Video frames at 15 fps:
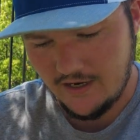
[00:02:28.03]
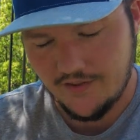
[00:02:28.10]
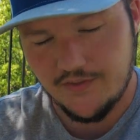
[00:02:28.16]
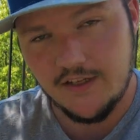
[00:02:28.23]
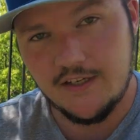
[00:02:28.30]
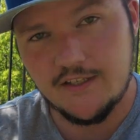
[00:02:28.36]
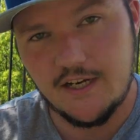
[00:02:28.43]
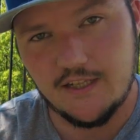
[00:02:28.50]

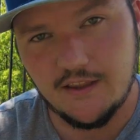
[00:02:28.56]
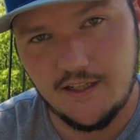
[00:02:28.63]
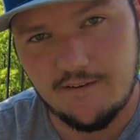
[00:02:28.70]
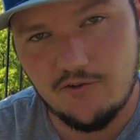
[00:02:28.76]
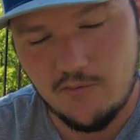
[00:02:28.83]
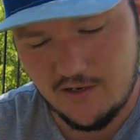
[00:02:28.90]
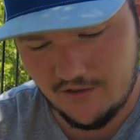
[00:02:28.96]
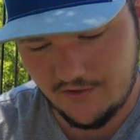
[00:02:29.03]
Things I love
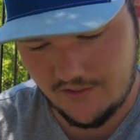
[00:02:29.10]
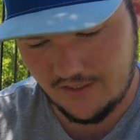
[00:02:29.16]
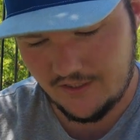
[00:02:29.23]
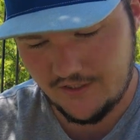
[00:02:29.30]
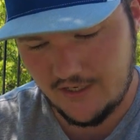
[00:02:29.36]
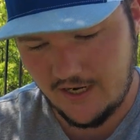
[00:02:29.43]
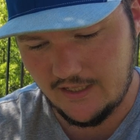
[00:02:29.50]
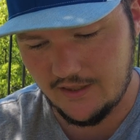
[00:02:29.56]
about
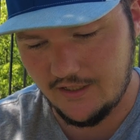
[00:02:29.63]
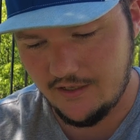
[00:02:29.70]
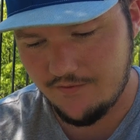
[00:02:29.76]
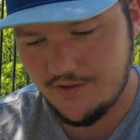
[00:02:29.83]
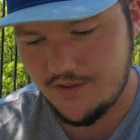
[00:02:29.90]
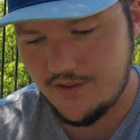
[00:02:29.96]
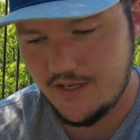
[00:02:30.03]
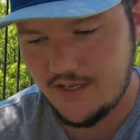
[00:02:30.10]
this, I love
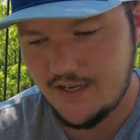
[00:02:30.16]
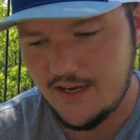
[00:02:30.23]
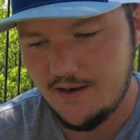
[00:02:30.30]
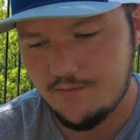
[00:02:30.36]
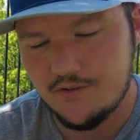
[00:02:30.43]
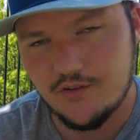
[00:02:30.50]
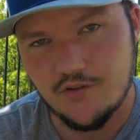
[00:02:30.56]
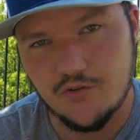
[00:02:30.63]
that they
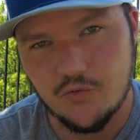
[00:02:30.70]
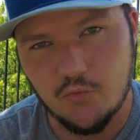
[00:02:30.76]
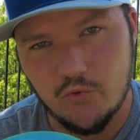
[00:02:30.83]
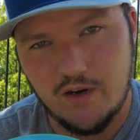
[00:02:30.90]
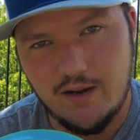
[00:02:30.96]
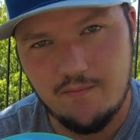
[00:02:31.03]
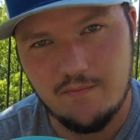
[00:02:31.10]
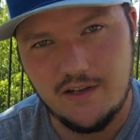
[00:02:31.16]
kept the
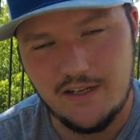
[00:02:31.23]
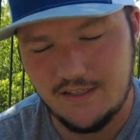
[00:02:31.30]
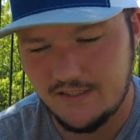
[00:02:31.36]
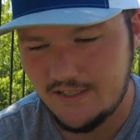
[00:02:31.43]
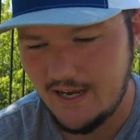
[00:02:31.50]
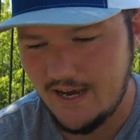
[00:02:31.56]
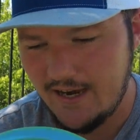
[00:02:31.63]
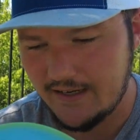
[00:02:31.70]
rim
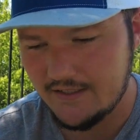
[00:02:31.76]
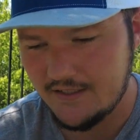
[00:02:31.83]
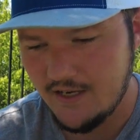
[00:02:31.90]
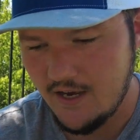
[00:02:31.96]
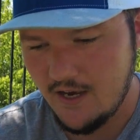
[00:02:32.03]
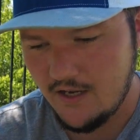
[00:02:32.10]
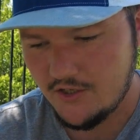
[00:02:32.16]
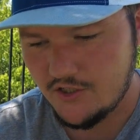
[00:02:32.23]
intact,
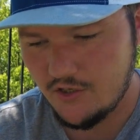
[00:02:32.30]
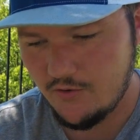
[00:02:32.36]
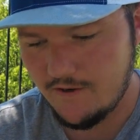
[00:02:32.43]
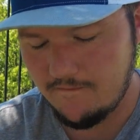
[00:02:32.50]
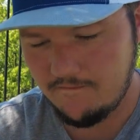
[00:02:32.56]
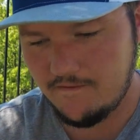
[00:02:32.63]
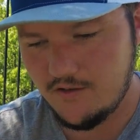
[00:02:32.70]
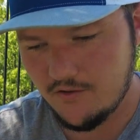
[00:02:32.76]
so it
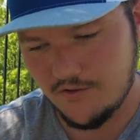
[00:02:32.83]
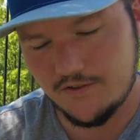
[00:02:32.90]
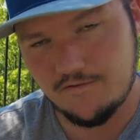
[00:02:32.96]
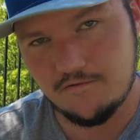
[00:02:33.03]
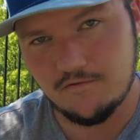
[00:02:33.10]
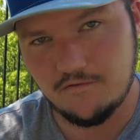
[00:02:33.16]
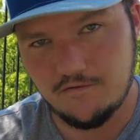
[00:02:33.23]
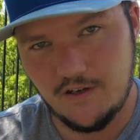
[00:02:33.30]
feels
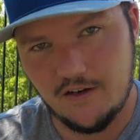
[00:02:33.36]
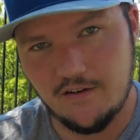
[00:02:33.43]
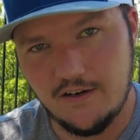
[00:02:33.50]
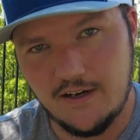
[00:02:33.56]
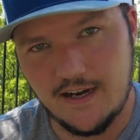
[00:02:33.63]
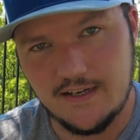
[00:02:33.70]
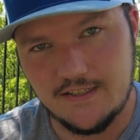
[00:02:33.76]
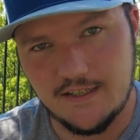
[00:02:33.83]
very
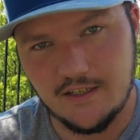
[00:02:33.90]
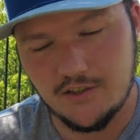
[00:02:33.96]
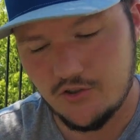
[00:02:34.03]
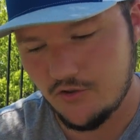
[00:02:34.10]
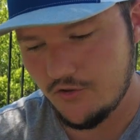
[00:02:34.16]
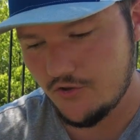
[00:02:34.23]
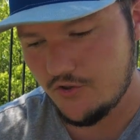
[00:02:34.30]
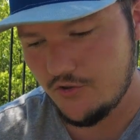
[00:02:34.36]

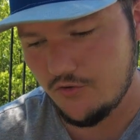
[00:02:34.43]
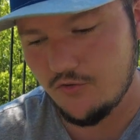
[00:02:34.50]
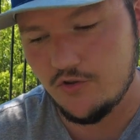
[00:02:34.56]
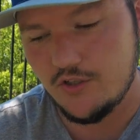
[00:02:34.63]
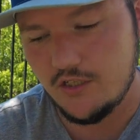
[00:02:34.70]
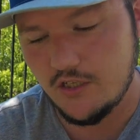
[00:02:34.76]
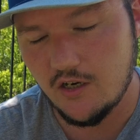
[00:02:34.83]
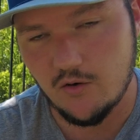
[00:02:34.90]
identical to
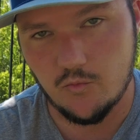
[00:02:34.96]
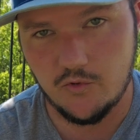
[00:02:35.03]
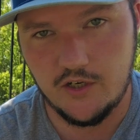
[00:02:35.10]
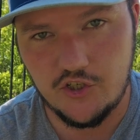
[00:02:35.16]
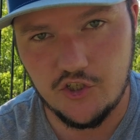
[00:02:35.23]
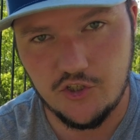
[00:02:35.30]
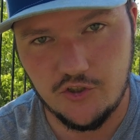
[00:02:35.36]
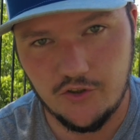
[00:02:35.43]
the
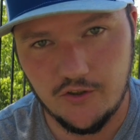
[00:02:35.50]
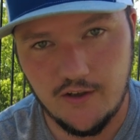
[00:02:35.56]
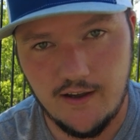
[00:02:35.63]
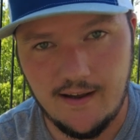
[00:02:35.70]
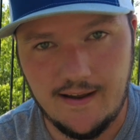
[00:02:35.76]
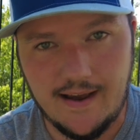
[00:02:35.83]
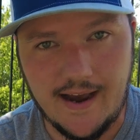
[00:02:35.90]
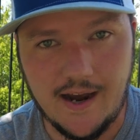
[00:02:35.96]
original
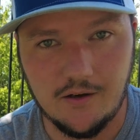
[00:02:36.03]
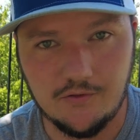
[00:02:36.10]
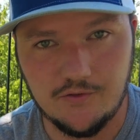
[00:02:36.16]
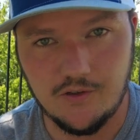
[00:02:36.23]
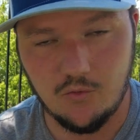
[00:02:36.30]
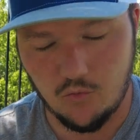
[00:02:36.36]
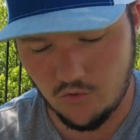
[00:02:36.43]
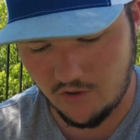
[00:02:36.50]
Alpha
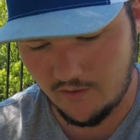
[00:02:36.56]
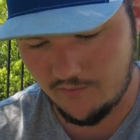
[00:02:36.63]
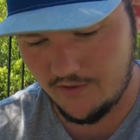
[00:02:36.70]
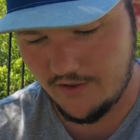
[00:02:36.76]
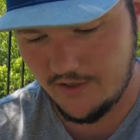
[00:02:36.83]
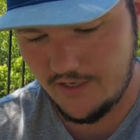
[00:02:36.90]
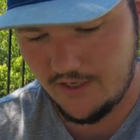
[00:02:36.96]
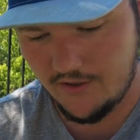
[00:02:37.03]

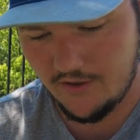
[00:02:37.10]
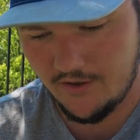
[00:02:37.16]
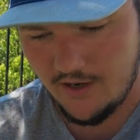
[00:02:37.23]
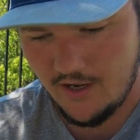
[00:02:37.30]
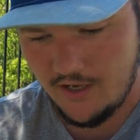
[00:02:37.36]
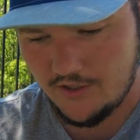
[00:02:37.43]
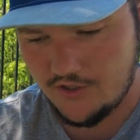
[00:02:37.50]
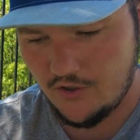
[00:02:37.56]
Warbird here.
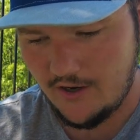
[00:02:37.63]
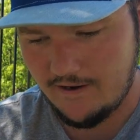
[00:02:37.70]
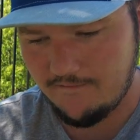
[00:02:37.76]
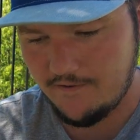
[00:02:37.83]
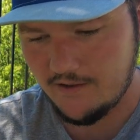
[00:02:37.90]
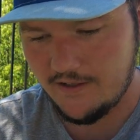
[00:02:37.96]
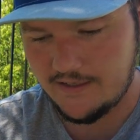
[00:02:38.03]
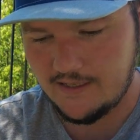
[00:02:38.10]
So I
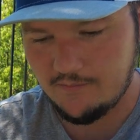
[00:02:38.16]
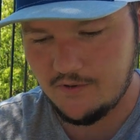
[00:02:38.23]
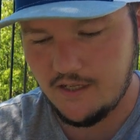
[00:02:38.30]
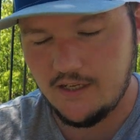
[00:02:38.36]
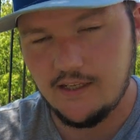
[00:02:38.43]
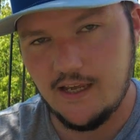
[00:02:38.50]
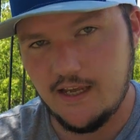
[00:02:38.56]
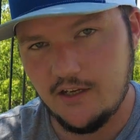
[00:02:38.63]
feel like I'm
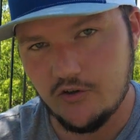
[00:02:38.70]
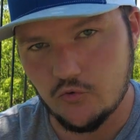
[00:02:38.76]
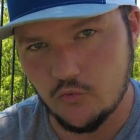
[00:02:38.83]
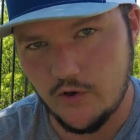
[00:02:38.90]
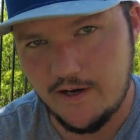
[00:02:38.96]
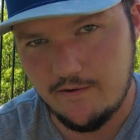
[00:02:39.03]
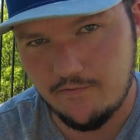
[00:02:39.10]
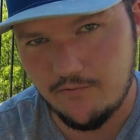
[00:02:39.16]
getting a
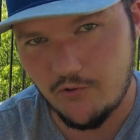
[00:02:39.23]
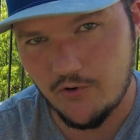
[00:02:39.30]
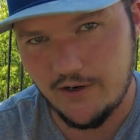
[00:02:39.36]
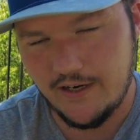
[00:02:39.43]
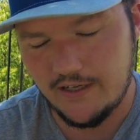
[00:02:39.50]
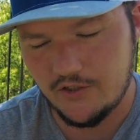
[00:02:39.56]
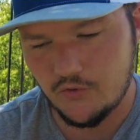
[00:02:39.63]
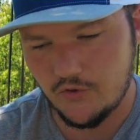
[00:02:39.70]
great
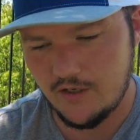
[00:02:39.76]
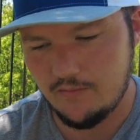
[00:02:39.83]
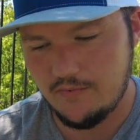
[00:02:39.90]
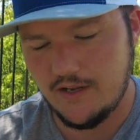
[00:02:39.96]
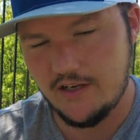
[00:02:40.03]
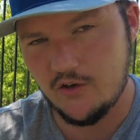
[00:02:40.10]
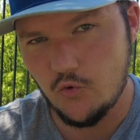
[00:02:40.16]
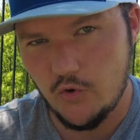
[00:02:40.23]
forehand grip,
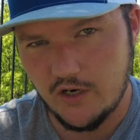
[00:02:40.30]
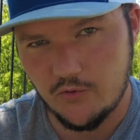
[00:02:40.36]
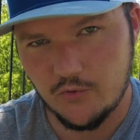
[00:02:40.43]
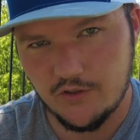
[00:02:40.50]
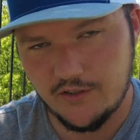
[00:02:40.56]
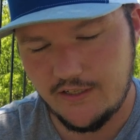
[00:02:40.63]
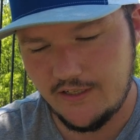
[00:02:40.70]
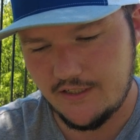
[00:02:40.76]
a quick
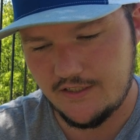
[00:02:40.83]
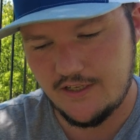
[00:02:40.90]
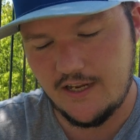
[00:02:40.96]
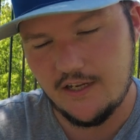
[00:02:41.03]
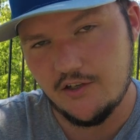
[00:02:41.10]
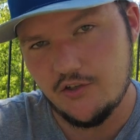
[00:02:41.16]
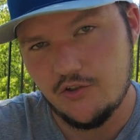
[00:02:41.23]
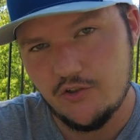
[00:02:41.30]
release,
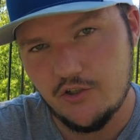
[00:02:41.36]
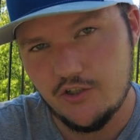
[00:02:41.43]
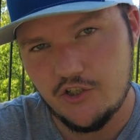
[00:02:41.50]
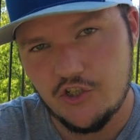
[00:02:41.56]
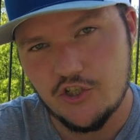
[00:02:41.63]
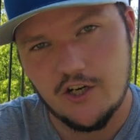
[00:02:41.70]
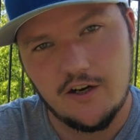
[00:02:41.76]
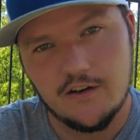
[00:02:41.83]
a good
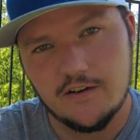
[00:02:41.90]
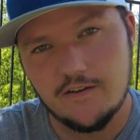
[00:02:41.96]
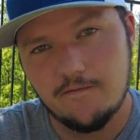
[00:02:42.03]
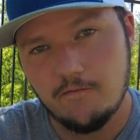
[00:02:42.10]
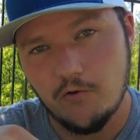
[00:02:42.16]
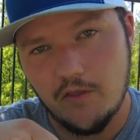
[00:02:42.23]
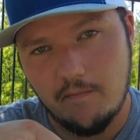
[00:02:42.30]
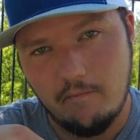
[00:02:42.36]
chunk
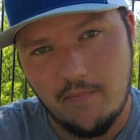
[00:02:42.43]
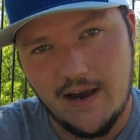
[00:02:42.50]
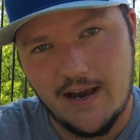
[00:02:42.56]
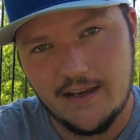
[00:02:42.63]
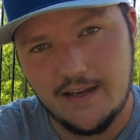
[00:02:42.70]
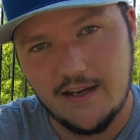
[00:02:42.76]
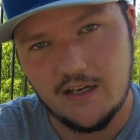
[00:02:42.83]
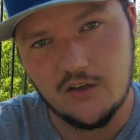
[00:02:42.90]
for the
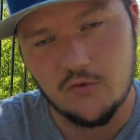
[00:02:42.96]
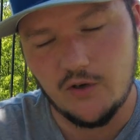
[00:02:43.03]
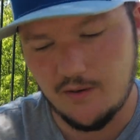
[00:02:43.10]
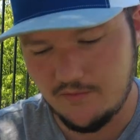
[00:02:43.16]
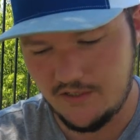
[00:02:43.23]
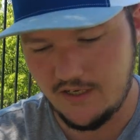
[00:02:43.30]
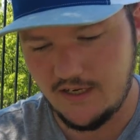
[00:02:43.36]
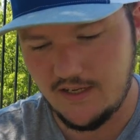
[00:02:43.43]
backhand
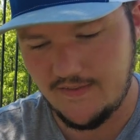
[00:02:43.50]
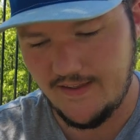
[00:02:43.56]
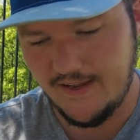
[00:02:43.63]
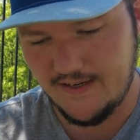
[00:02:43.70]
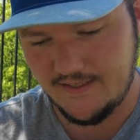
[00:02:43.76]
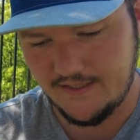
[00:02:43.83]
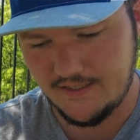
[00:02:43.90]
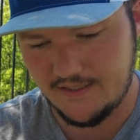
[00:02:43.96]
grip to get
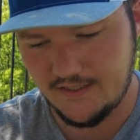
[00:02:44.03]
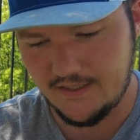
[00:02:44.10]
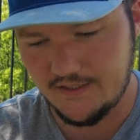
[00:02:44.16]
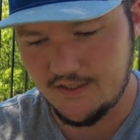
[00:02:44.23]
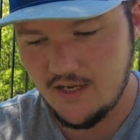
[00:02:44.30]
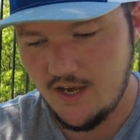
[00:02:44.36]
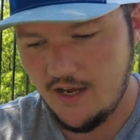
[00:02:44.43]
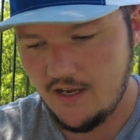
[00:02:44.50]
that distance.